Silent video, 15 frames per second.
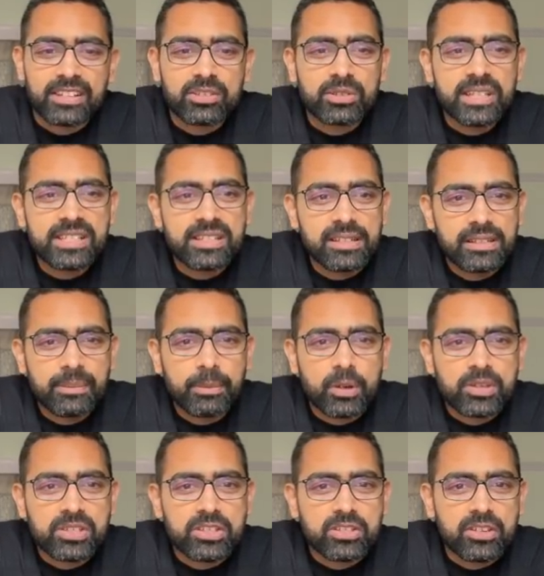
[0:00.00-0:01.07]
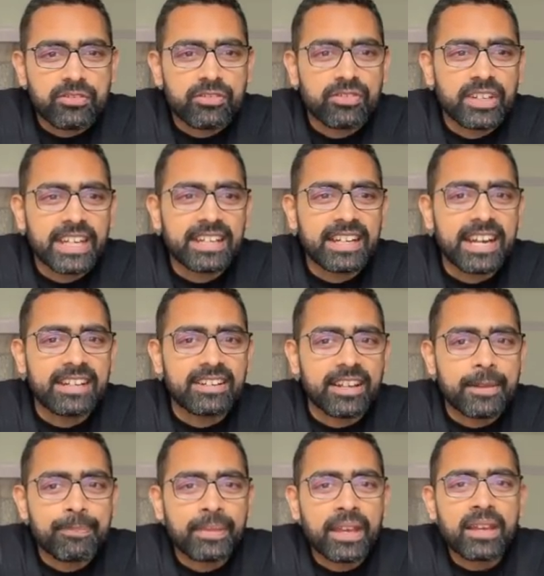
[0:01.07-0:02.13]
So this is the process of data entry.